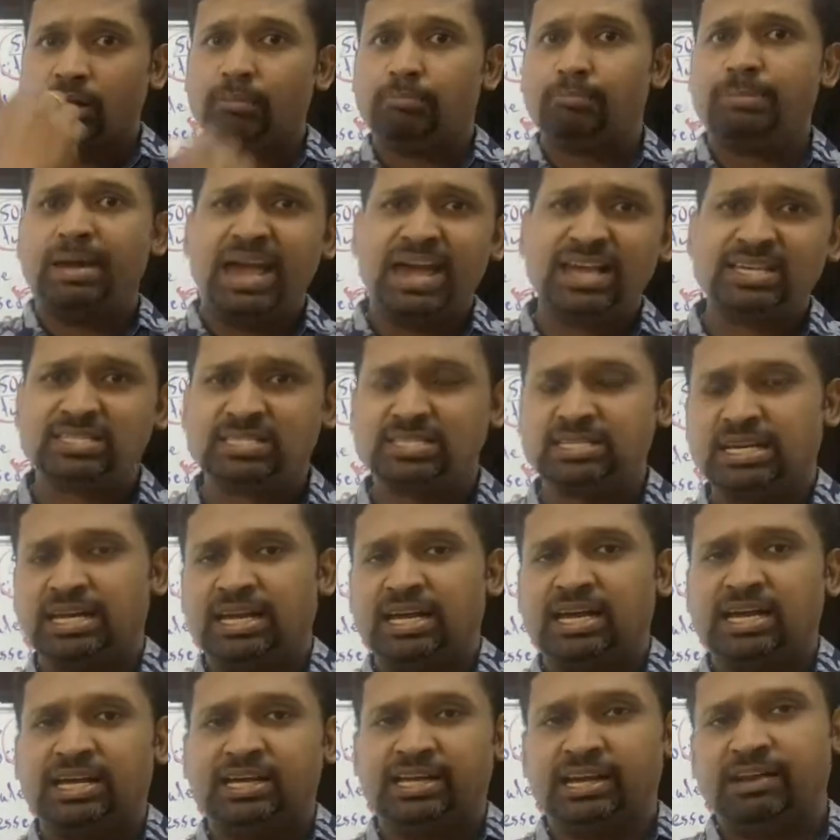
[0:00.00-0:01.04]
mass,
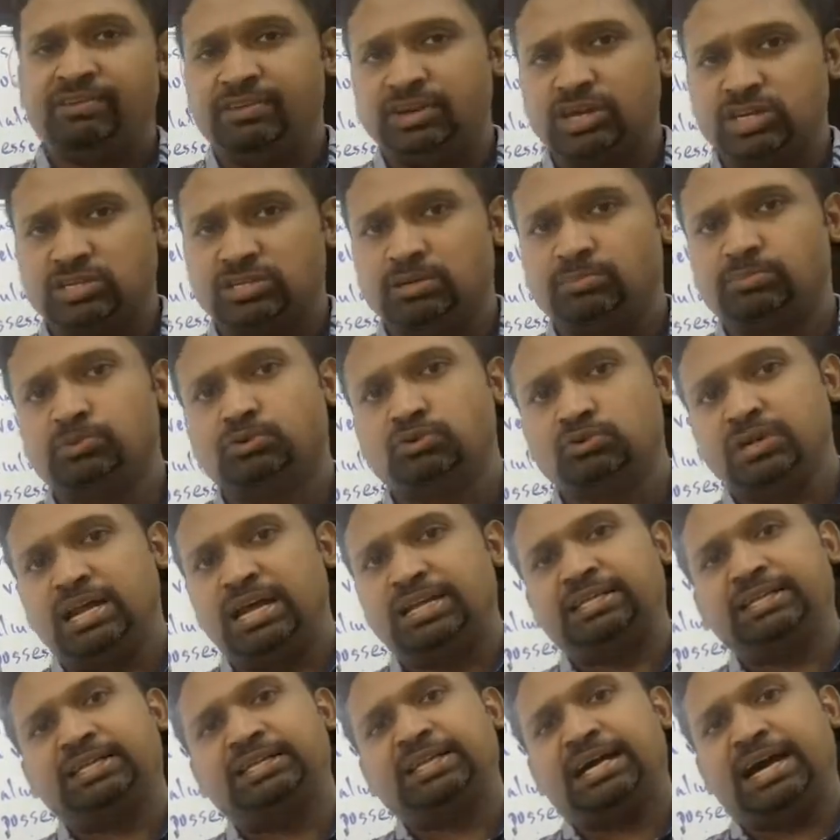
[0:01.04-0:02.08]
gravitational pull,
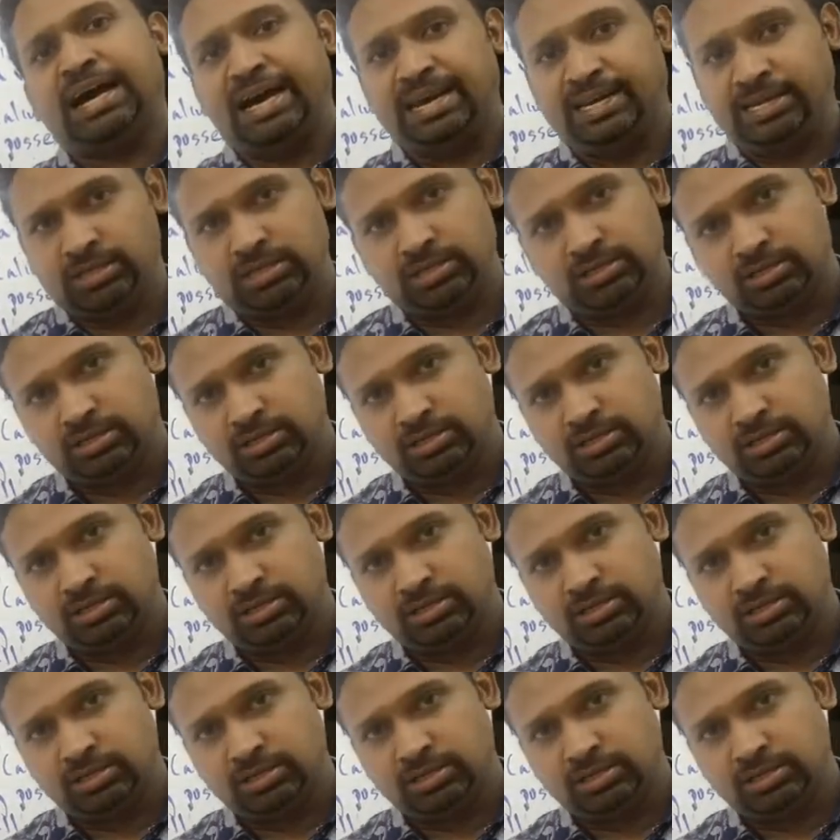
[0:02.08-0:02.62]
and then the height.